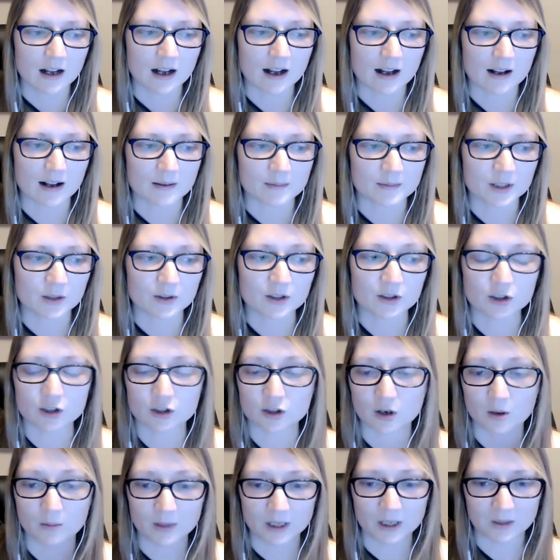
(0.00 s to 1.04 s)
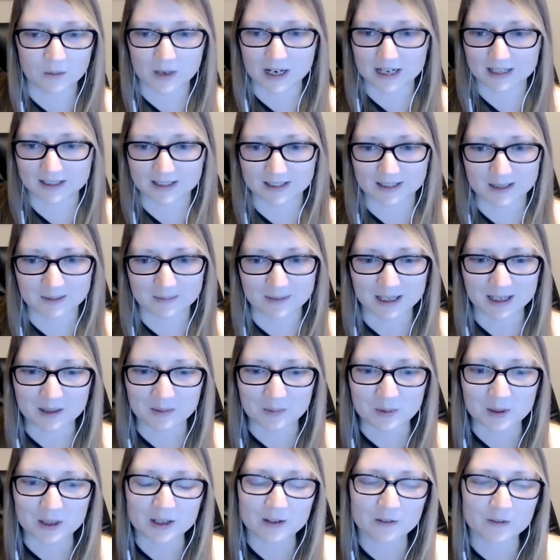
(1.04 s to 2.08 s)
Um, so there's so many ways to make
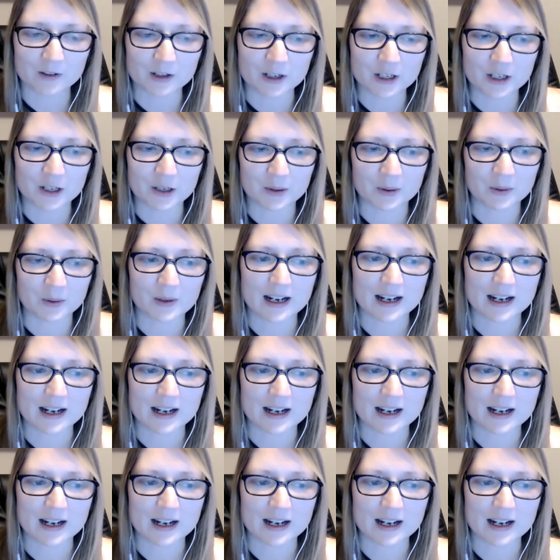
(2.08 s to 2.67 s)
it work for you.